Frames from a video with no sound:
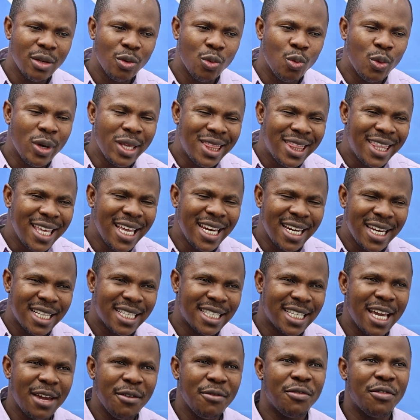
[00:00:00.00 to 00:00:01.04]
within the
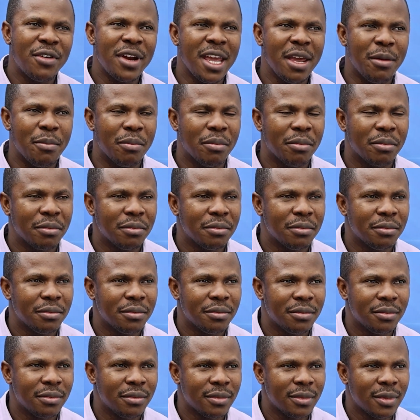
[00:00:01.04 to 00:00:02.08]
time frame
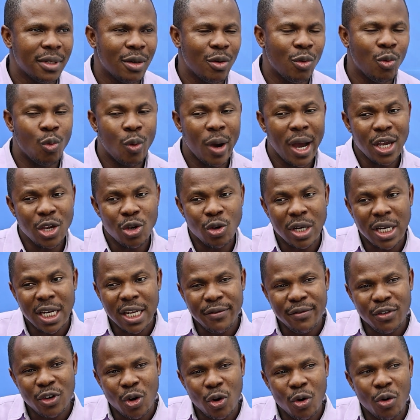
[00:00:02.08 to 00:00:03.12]
while you
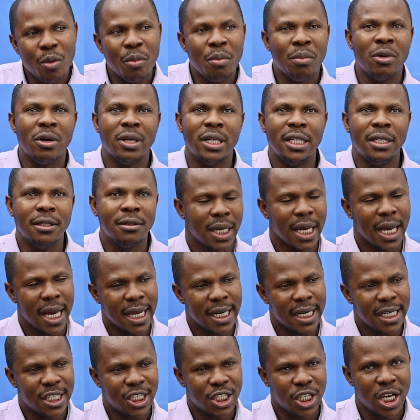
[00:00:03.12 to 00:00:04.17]
leave your home money,
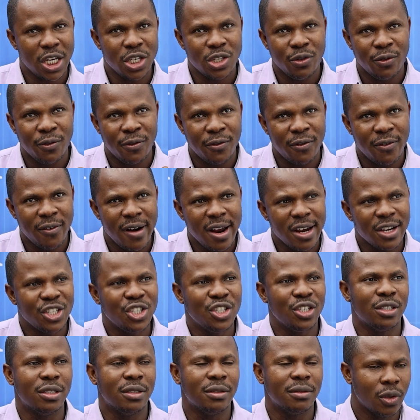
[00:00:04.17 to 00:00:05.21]
and they charge you
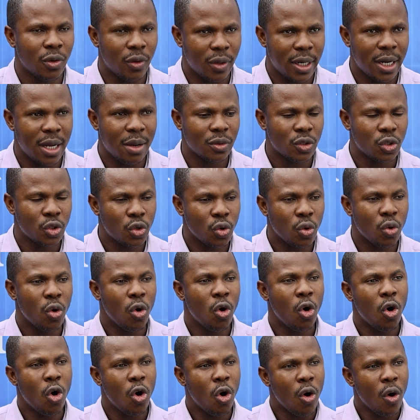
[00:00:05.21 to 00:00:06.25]
fraction on that. So,
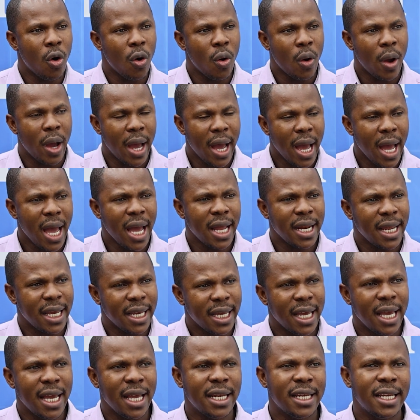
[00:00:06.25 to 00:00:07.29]
and
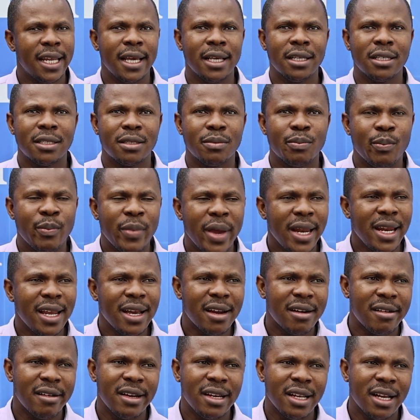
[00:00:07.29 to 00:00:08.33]
again, there's many
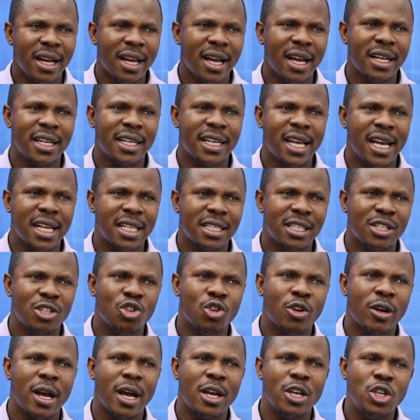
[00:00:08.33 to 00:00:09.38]
credit cards that
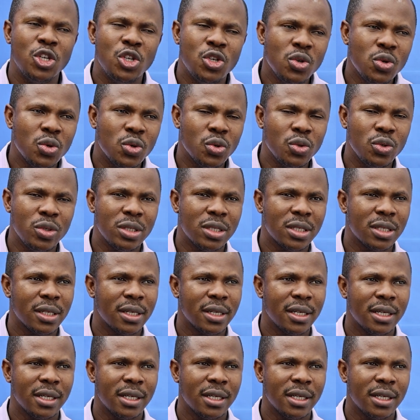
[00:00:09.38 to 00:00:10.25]
you can use